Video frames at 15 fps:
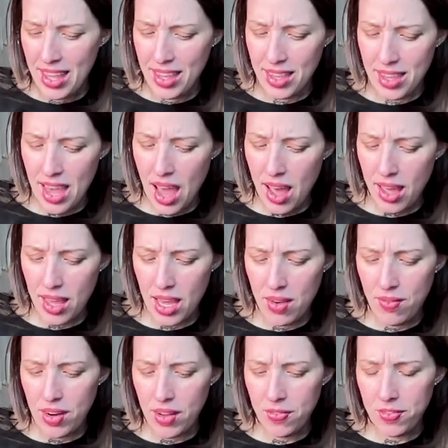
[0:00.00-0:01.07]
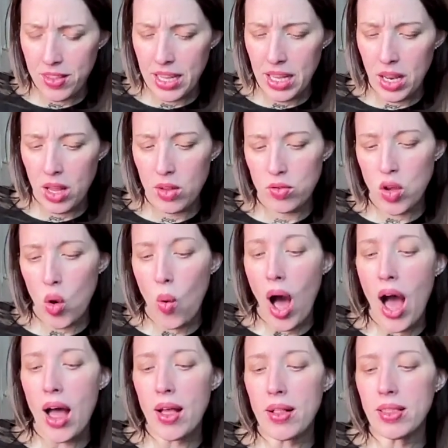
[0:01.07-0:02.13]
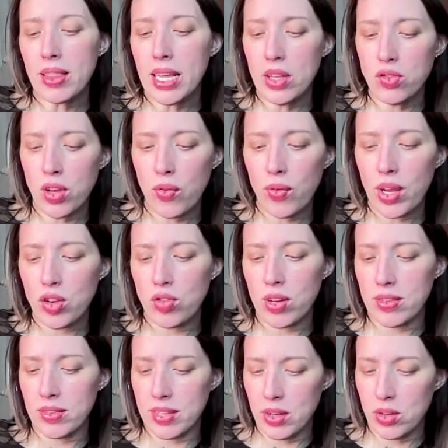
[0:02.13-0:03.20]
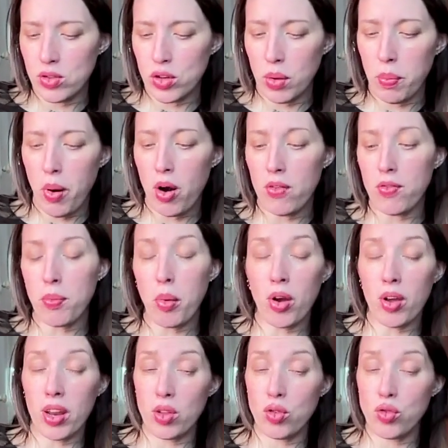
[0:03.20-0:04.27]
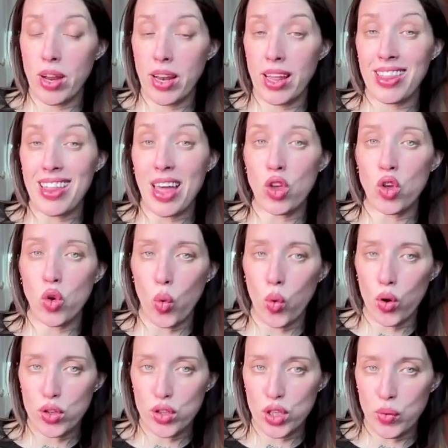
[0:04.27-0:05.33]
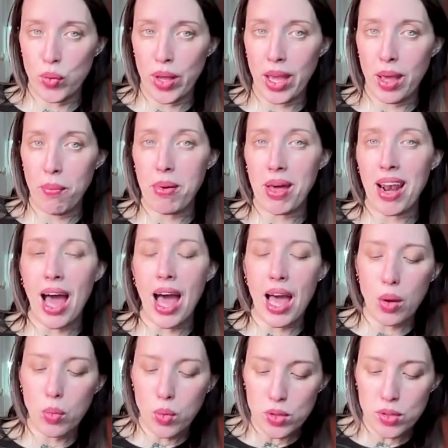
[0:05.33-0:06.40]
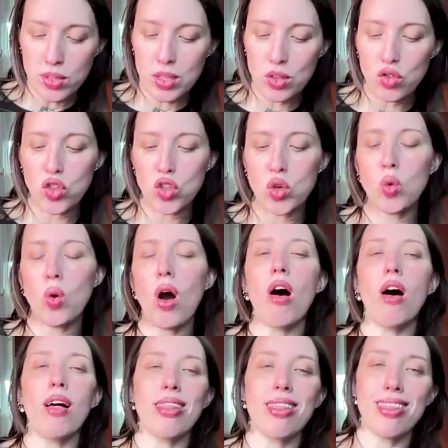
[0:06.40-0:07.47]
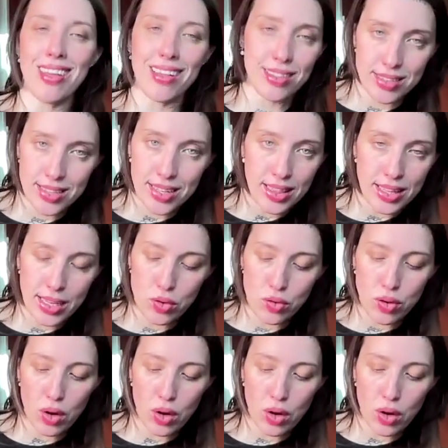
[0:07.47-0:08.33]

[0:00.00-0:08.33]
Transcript: Yeah, even if lead generation and sales are a part of a marketing training that you're doing, but I will teach you authentic lead